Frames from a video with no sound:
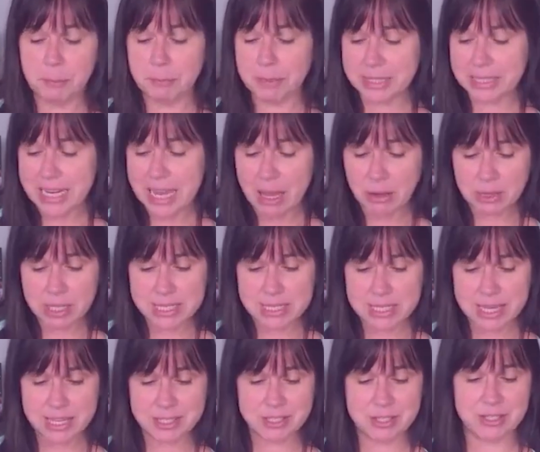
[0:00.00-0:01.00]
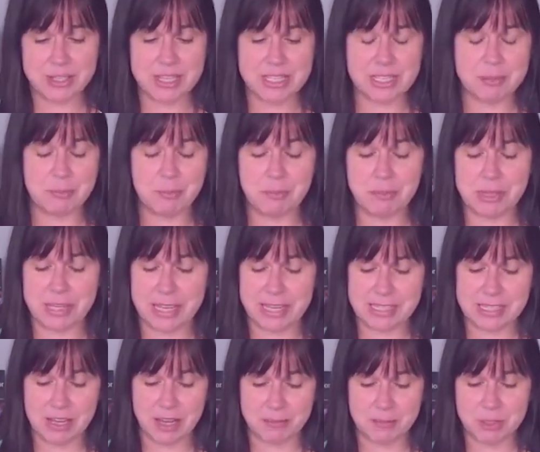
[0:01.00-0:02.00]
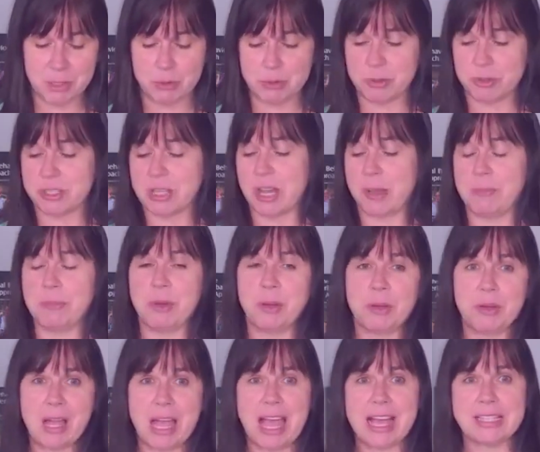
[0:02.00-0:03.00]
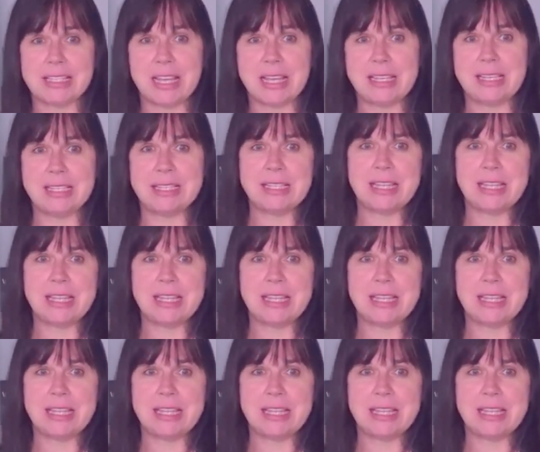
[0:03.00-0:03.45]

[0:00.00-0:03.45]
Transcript: But now let's get to this playtime social time book. As I